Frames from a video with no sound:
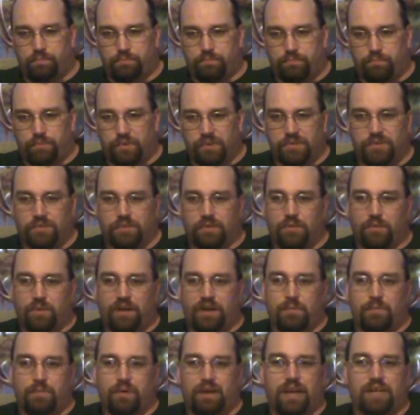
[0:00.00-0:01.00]
Books are a way
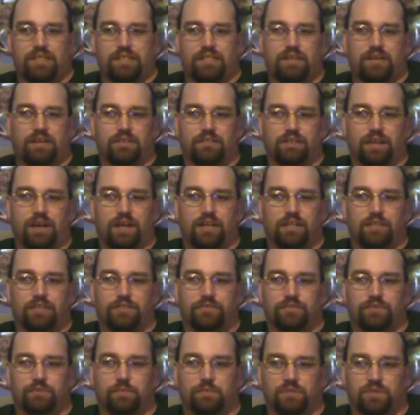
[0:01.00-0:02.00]
to pass down knowledge
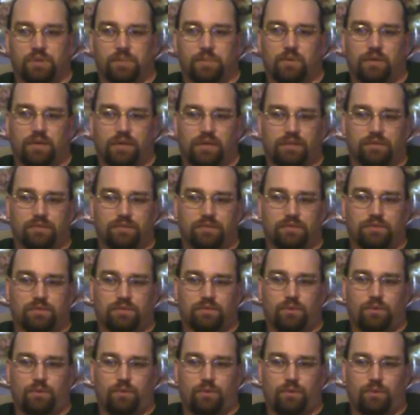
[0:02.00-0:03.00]
from someone else
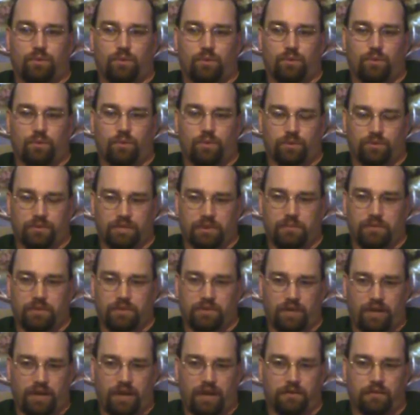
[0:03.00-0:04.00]
or some
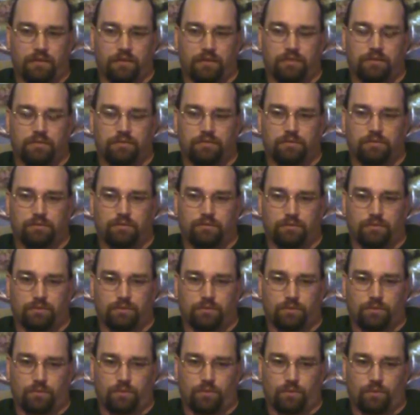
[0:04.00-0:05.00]
other era
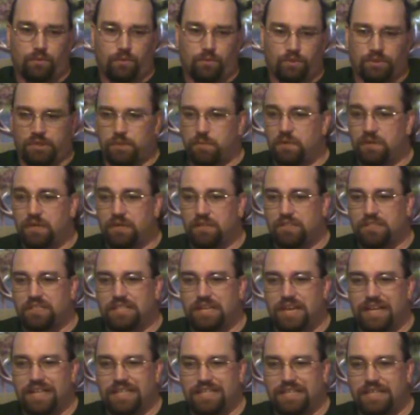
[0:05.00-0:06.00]
or someone else's
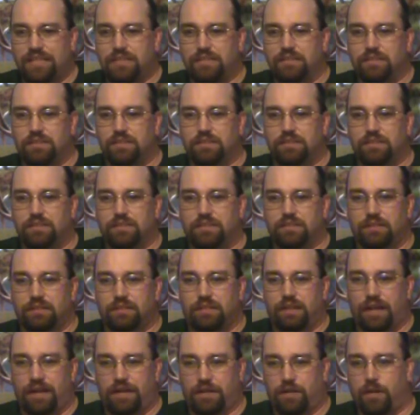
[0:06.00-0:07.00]
ideas
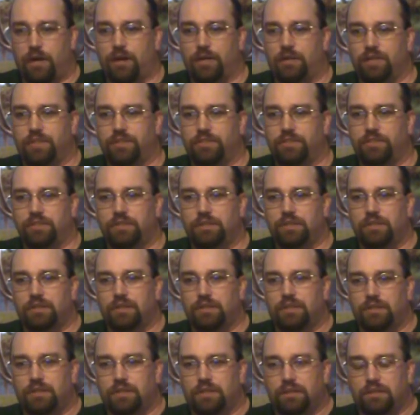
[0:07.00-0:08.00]
and knowledge
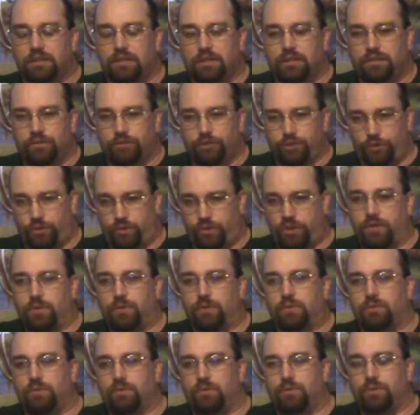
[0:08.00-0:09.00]
to you,
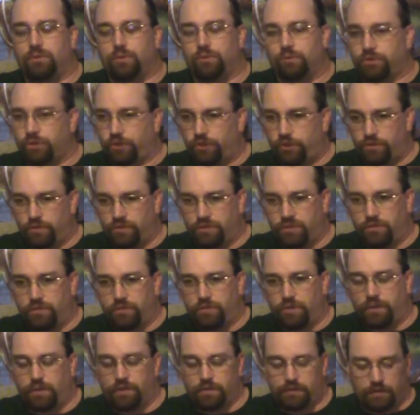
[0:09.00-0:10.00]
to your
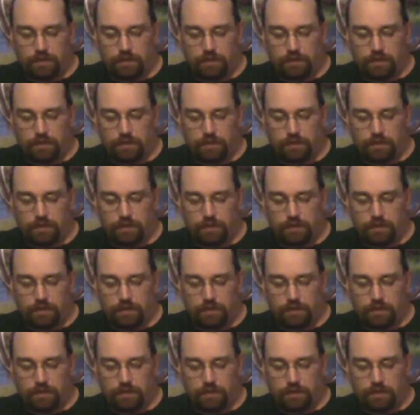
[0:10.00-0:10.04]
children.